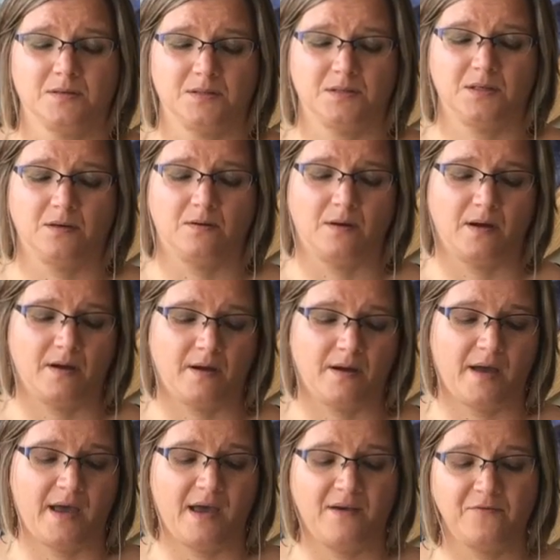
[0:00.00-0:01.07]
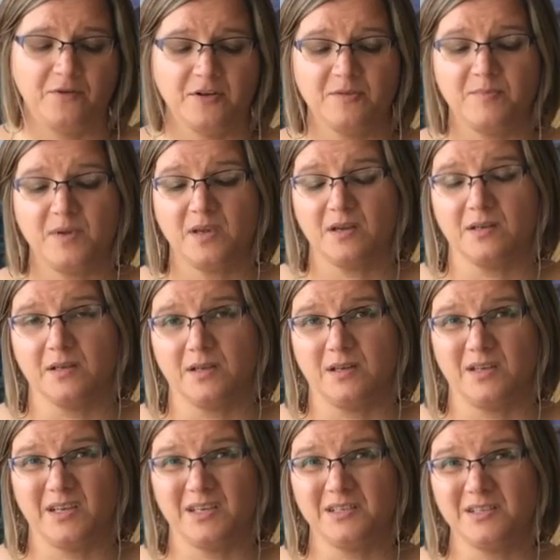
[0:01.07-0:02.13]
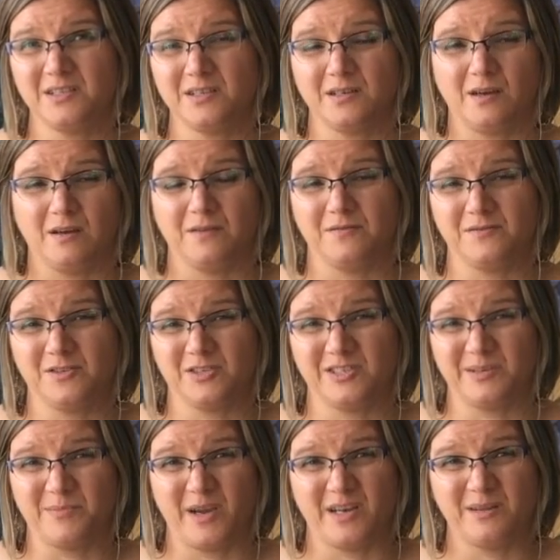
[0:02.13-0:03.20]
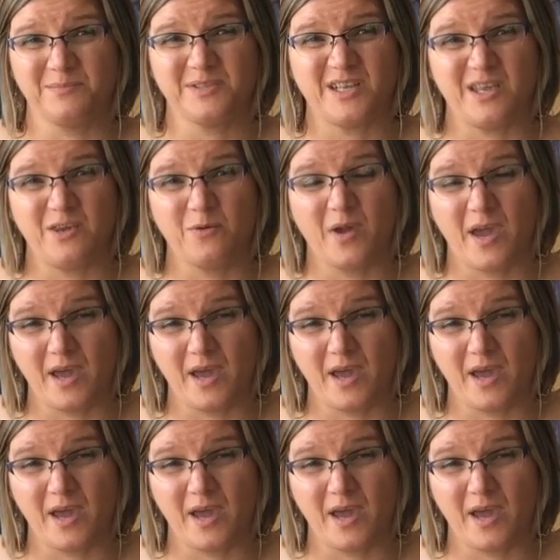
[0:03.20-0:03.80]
So I have with me a little list of just some items that you